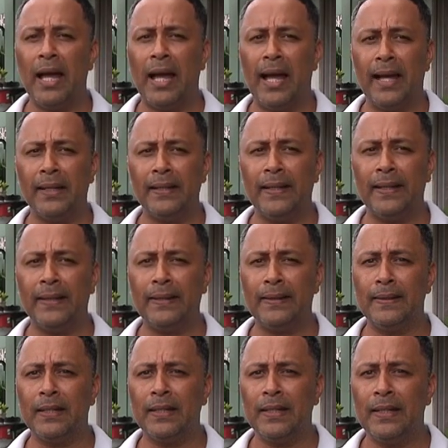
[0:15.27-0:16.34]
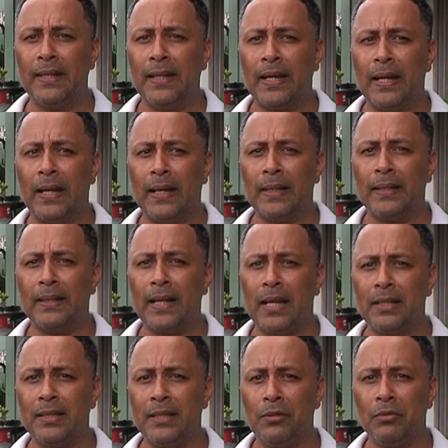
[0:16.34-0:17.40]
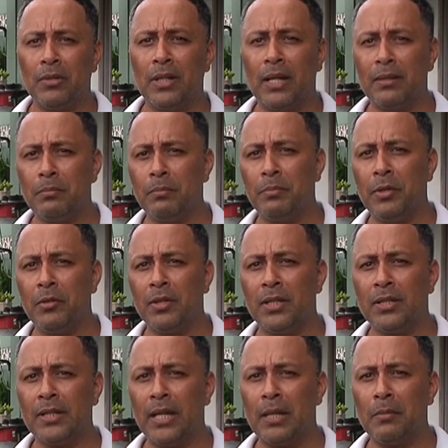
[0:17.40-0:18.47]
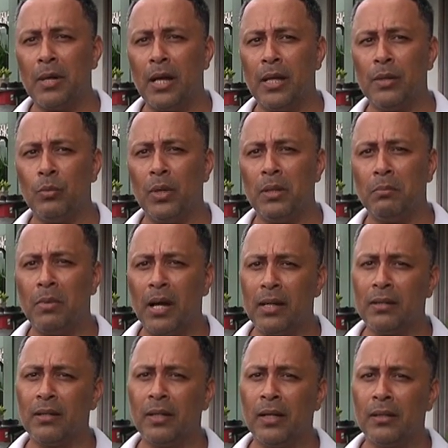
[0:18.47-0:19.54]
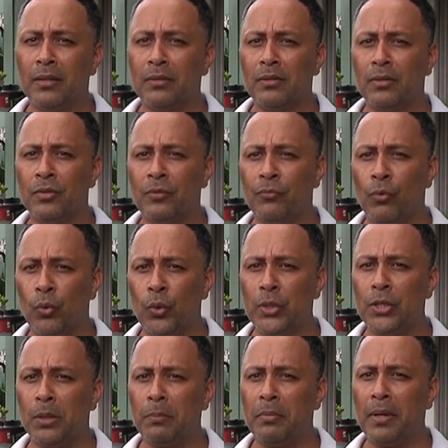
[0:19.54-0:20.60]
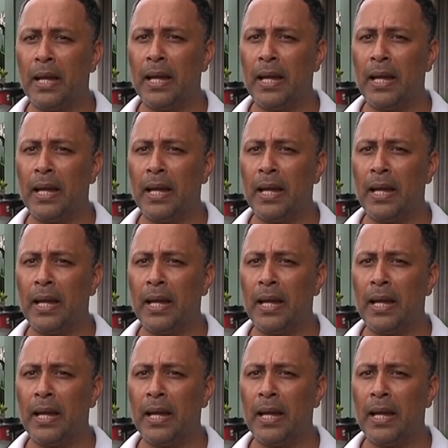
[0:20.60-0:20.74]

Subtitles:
And in that period of time, I went back and to follow it up,